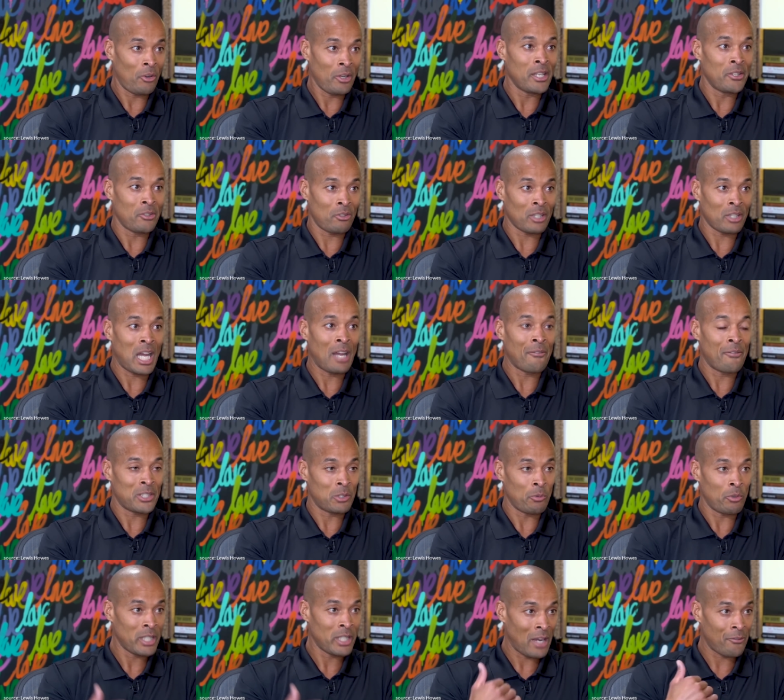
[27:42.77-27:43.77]
you know, in your
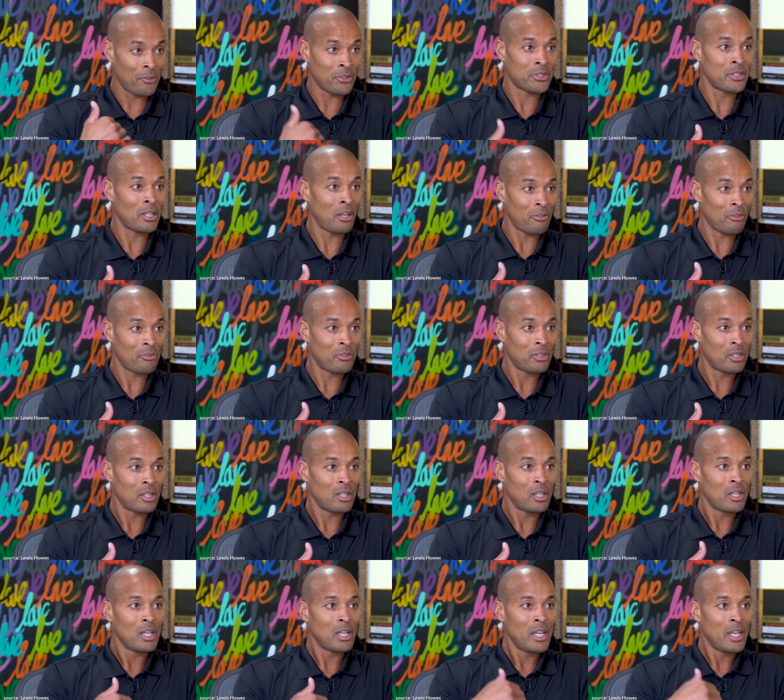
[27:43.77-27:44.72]
life is when you have yourself. Mm-hmm.